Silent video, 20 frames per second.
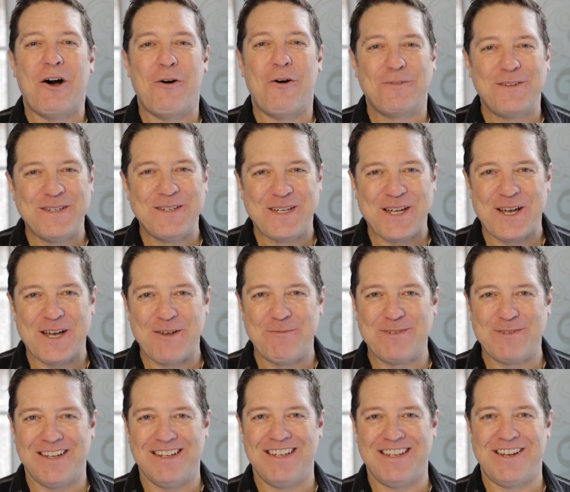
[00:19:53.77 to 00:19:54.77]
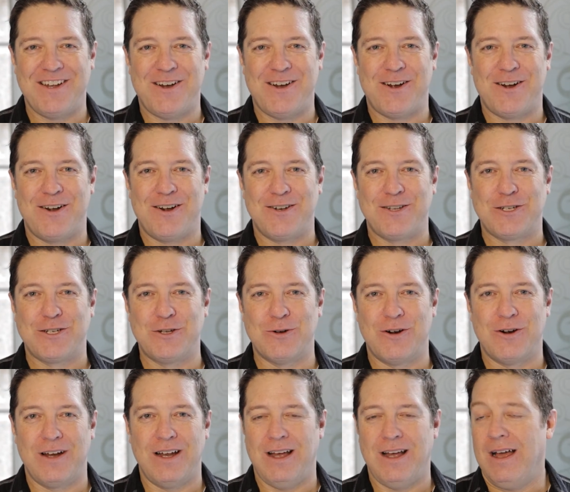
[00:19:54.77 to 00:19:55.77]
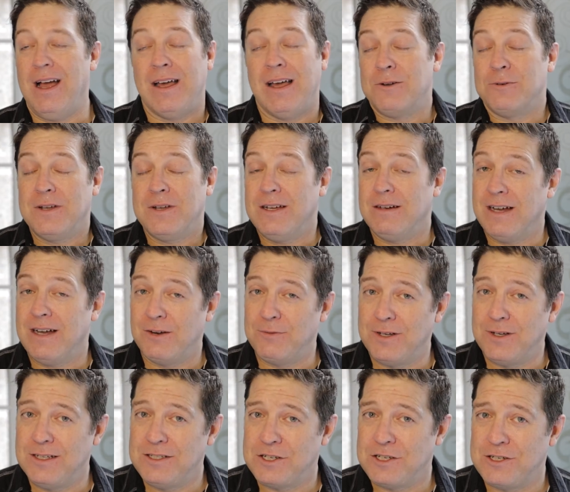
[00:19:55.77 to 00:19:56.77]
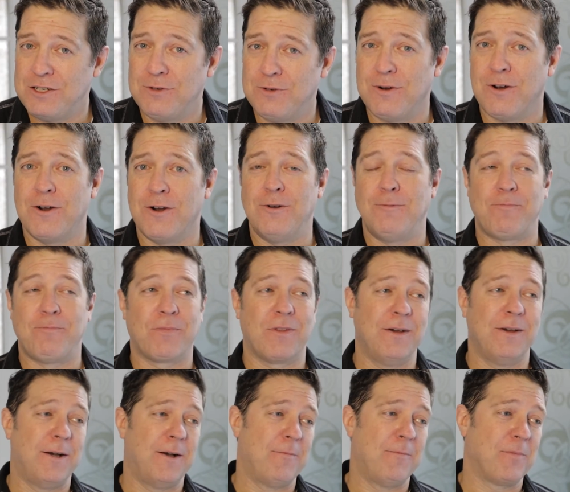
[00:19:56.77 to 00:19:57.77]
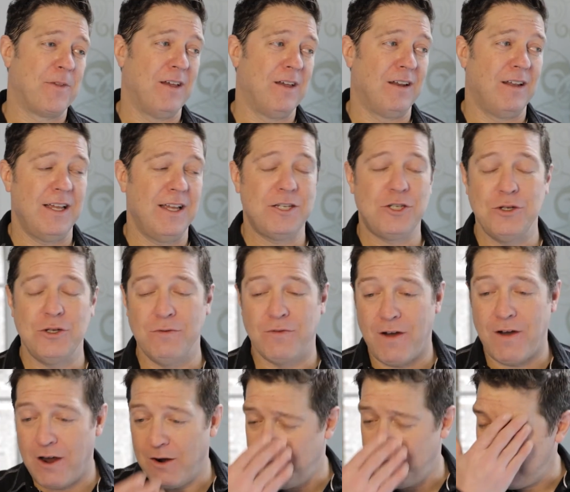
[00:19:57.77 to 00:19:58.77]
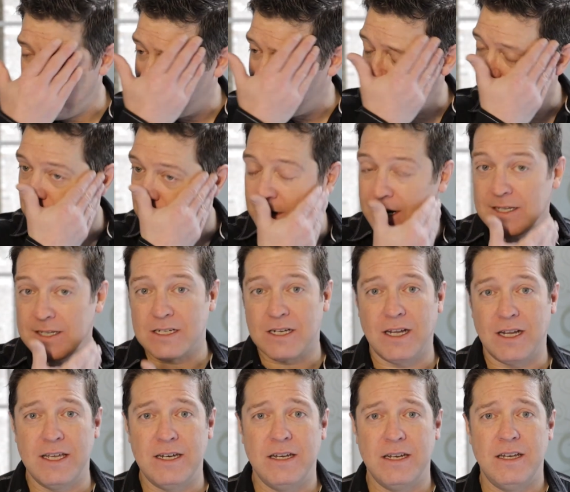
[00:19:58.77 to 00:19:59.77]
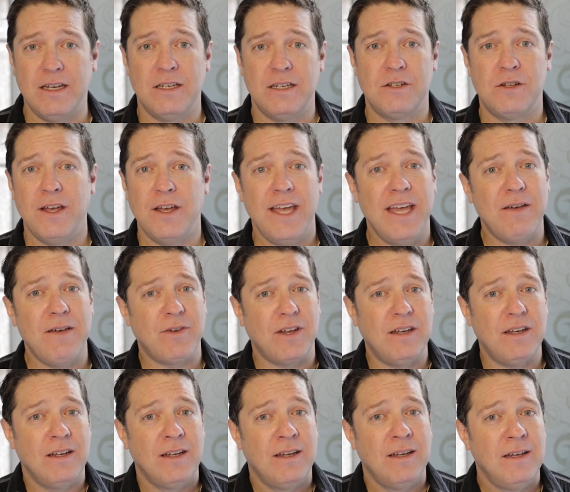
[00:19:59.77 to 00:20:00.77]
oftentimes in our story, I, I, don't care how religious you are, um, unless you've already been translated into heaven